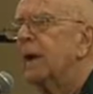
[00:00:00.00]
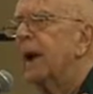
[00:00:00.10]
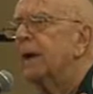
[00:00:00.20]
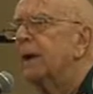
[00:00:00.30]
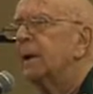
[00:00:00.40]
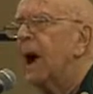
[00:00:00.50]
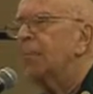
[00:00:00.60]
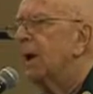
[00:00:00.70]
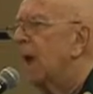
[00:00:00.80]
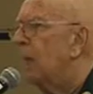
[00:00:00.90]
thing I could
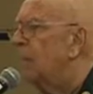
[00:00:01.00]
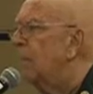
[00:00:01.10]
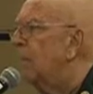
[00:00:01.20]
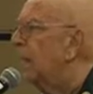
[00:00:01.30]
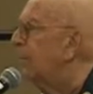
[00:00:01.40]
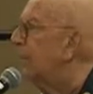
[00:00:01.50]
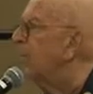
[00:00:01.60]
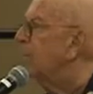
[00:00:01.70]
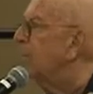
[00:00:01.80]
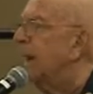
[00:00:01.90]
comment on my
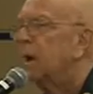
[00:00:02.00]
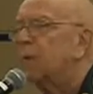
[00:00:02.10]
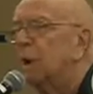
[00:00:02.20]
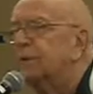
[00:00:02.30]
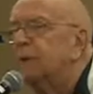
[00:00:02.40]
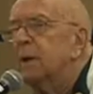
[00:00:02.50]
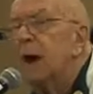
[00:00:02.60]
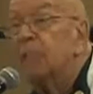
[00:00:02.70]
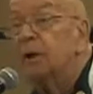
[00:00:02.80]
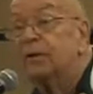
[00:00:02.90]
being mayor was
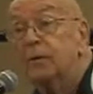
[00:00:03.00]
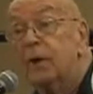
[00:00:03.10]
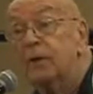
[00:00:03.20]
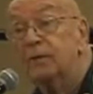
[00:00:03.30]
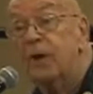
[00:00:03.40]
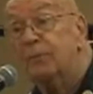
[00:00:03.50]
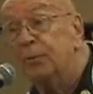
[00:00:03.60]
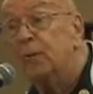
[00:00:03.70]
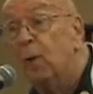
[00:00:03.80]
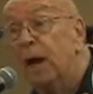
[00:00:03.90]
I must have done
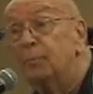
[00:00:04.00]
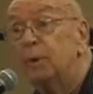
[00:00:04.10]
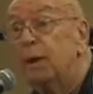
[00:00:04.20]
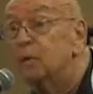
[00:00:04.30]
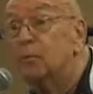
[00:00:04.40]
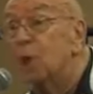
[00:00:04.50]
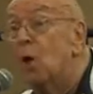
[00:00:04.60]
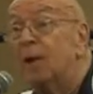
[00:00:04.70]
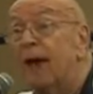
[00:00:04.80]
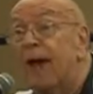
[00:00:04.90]
something right because we
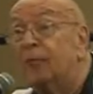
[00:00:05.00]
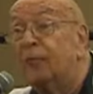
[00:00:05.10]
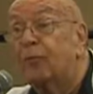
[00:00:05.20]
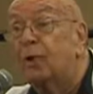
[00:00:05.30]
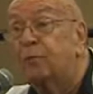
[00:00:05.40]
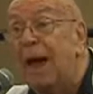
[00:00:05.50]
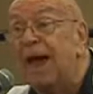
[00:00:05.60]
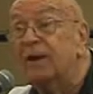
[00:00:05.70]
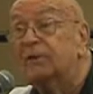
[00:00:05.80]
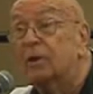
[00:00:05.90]
only have 3
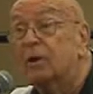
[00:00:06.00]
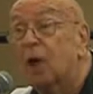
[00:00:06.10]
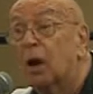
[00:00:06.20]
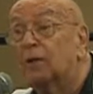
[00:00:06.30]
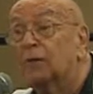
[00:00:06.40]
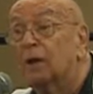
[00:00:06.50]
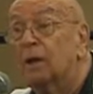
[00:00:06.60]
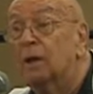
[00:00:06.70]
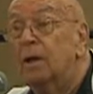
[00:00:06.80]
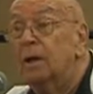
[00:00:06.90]
banks in
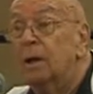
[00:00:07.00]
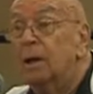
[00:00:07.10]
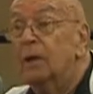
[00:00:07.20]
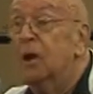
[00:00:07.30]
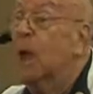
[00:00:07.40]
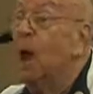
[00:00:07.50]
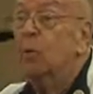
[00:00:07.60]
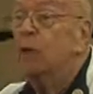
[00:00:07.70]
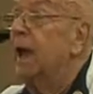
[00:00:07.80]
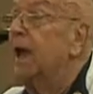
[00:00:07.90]
Clarksville.
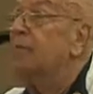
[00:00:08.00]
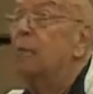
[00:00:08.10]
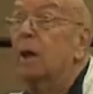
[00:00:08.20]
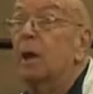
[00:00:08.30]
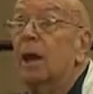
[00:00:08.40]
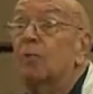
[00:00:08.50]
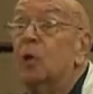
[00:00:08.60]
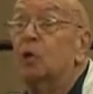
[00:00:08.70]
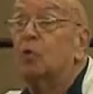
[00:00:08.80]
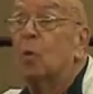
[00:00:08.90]
Now we have
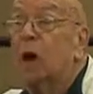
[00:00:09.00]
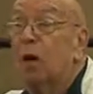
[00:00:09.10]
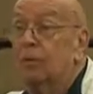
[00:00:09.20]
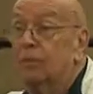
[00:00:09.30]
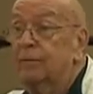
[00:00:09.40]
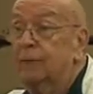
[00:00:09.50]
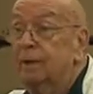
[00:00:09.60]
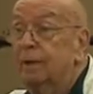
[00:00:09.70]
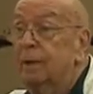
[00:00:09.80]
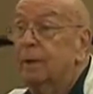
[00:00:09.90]
11 or
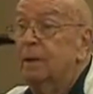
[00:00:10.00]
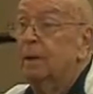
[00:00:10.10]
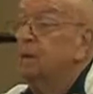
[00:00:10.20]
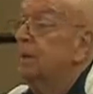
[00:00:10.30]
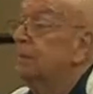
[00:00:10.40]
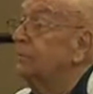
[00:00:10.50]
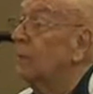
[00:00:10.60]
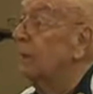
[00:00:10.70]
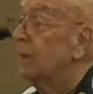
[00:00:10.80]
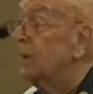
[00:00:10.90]
12.
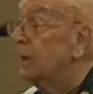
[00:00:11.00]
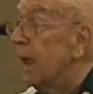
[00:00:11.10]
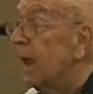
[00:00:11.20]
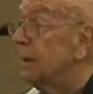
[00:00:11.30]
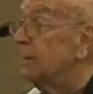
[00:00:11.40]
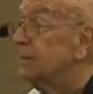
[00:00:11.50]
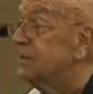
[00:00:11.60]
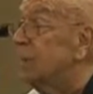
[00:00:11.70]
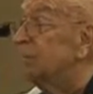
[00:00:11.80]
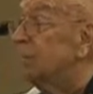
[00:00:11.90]
So there had to be
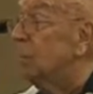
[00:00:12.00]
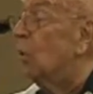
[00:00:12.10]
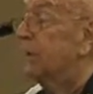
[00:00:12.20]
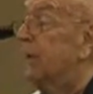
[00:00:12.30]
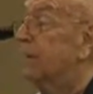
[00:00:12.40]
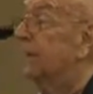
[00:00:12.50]
something working